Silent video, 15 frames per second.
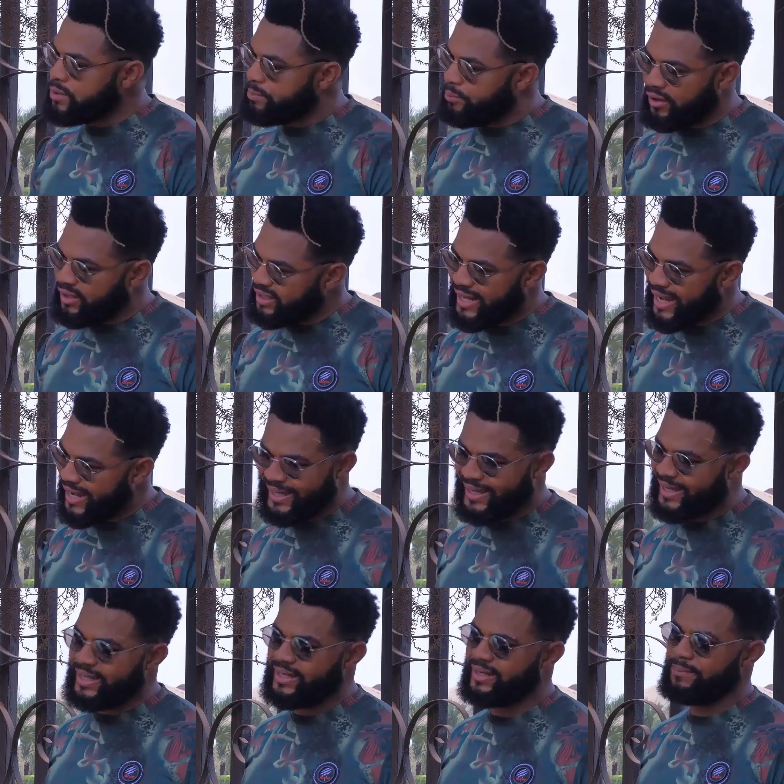with Paulina
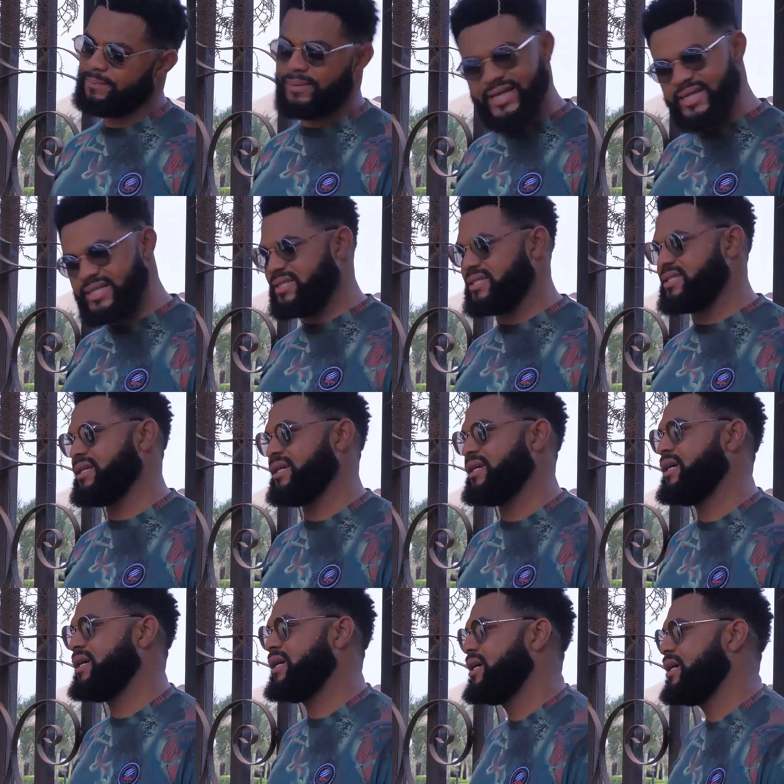again. Please.
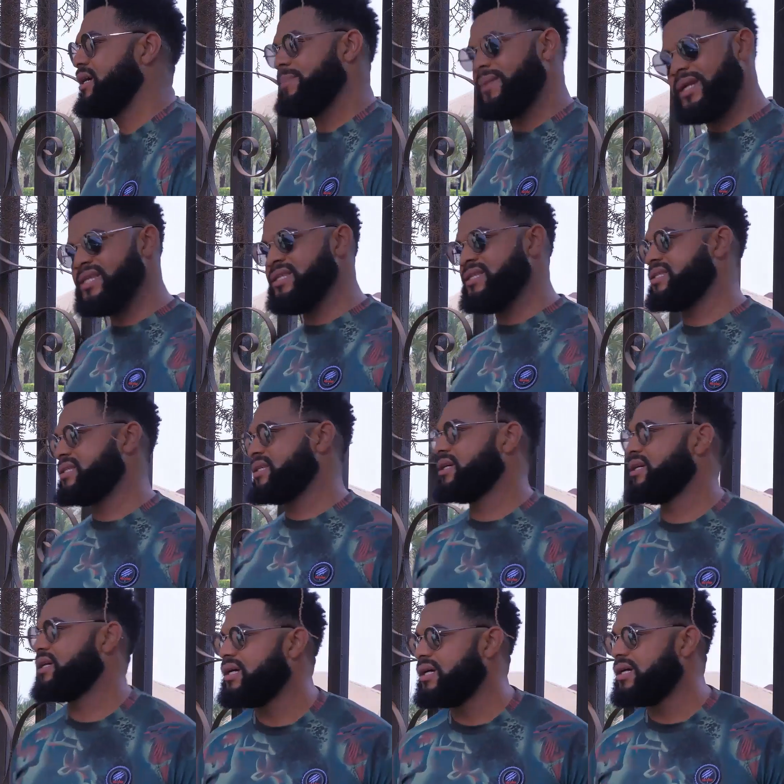Please.
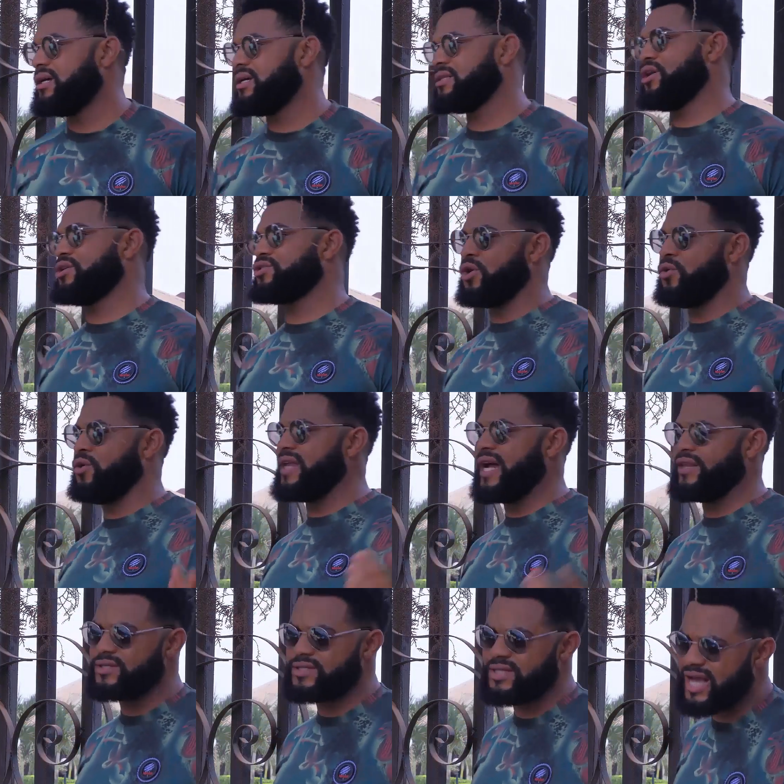There's not someone
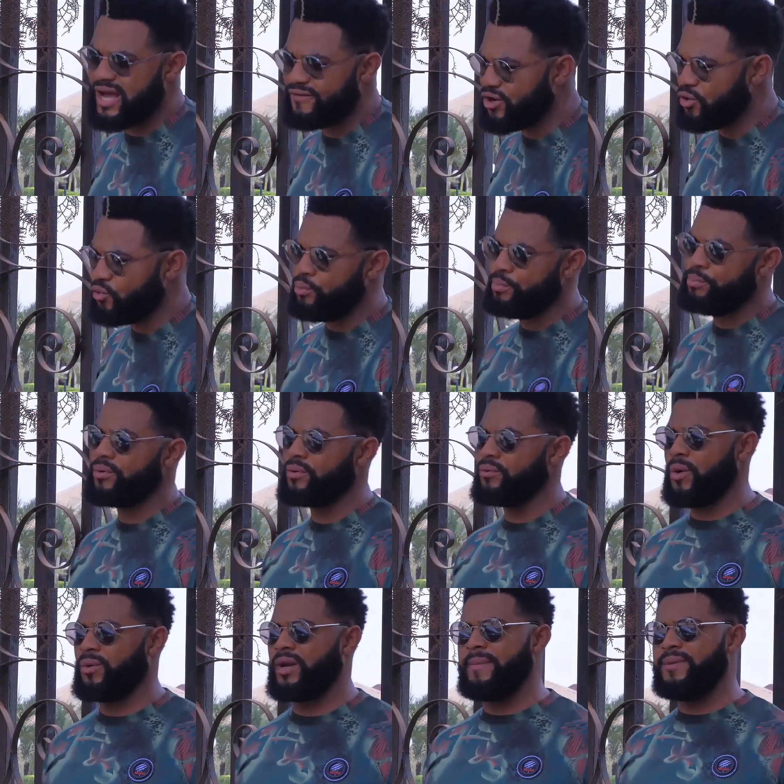that doesn't have a womb.
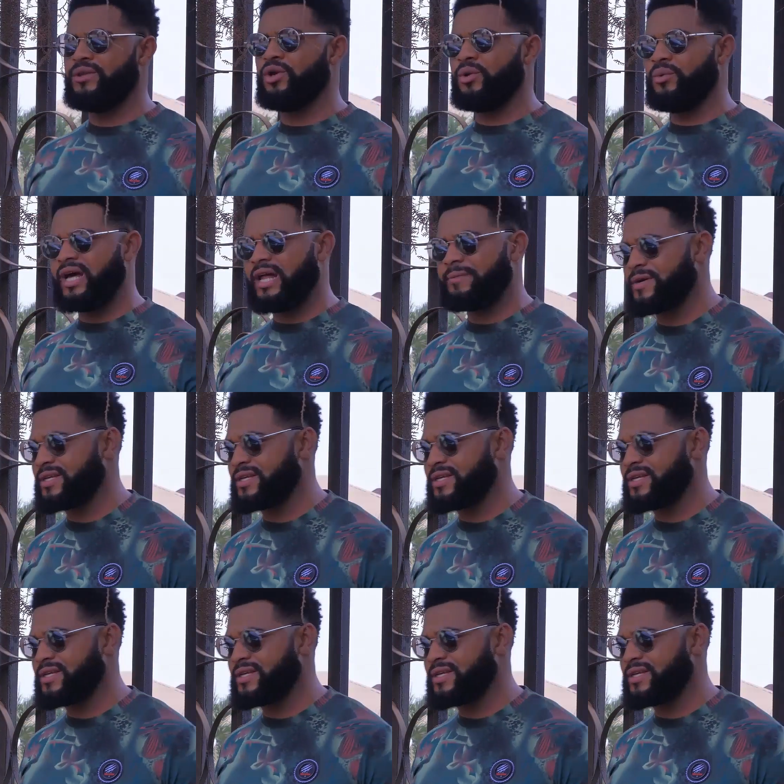What will I be doing with that